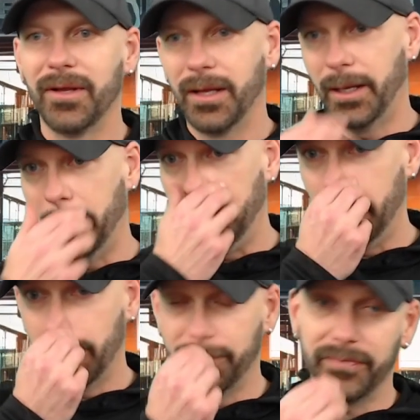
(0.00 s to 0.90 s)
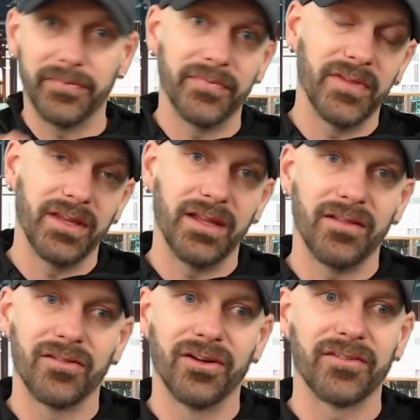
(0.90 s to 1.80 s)

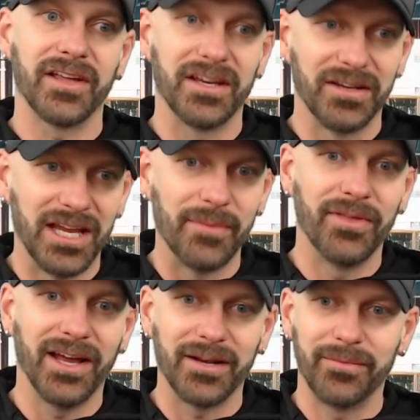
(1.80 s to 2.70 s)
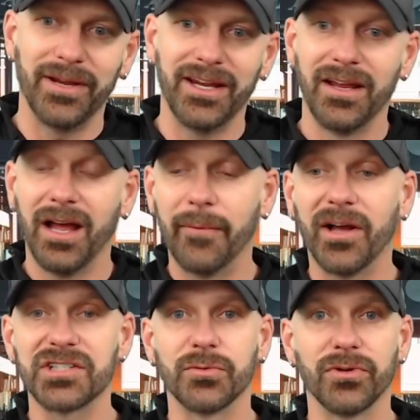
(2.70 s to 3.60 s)
As long as I can keep that at bay, I'm
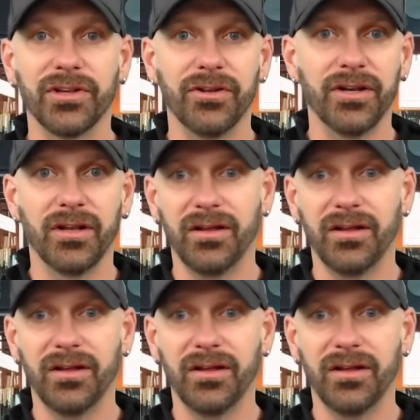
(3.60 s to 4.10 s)
actually really good.